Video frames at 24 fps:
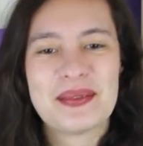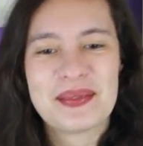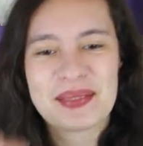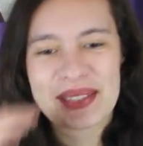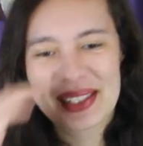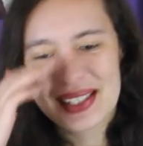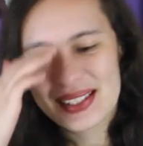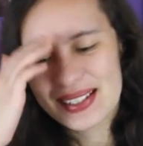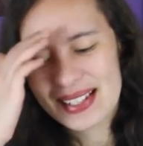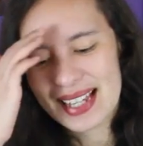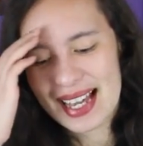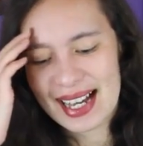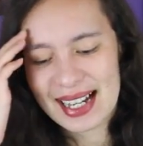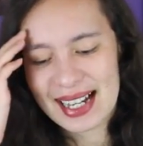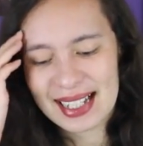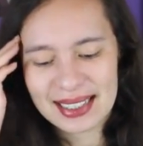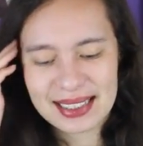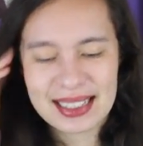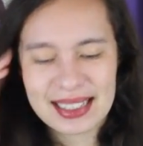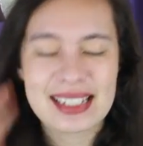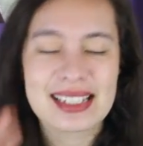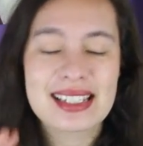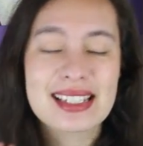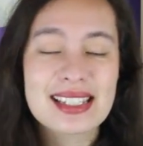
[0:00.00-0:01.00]
So
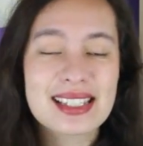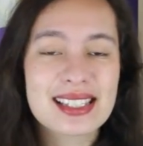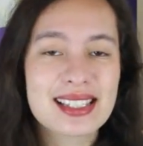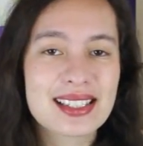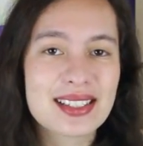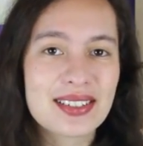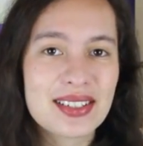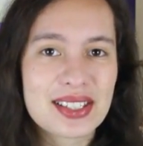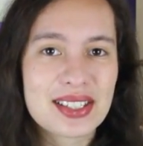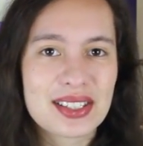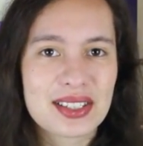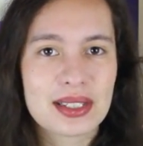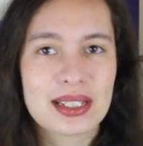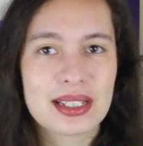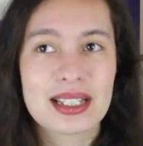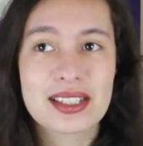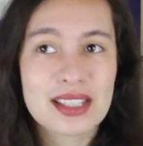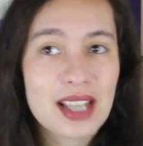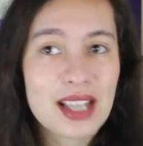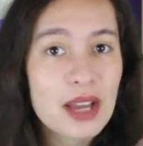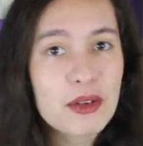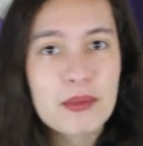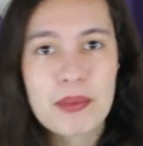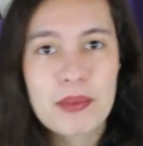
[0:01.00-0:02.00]
yeah, let's just go into it. Let's
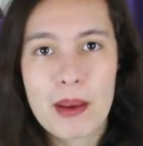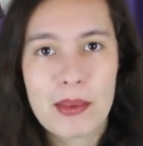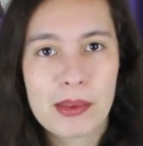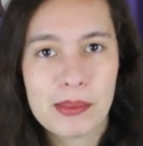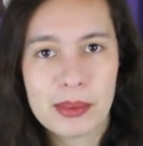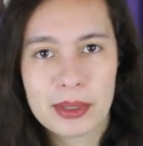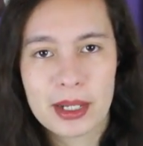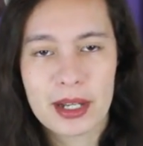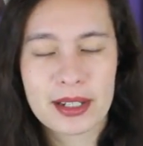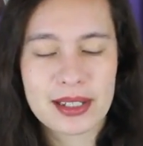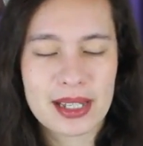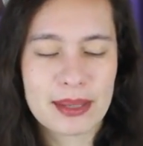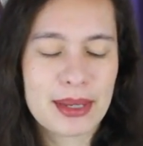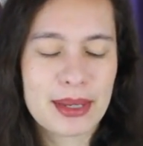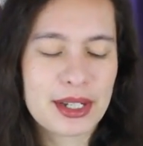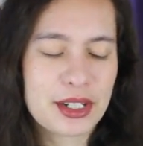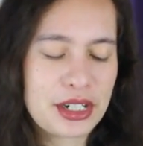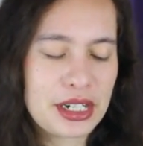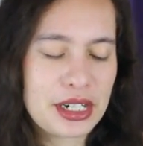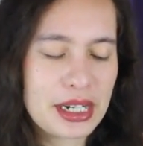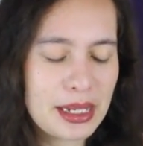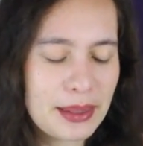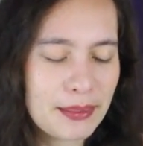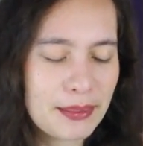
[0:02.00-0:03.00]
start with Bobbin because I
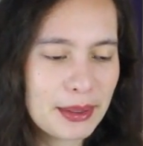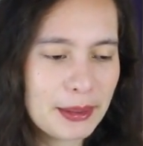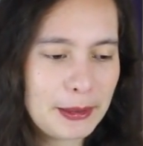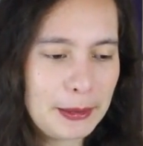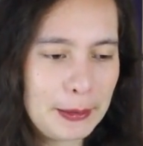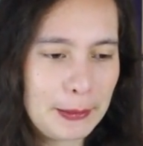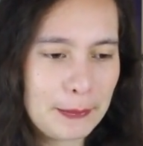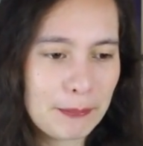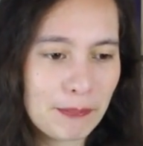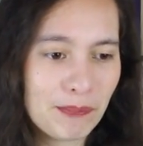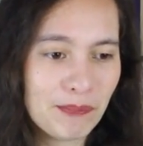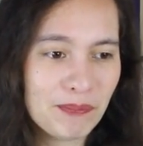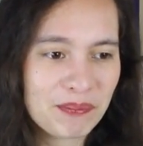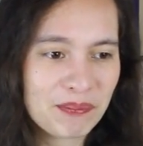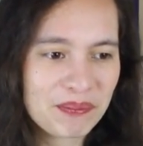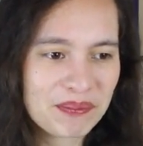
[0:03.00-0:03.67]
mentioned him.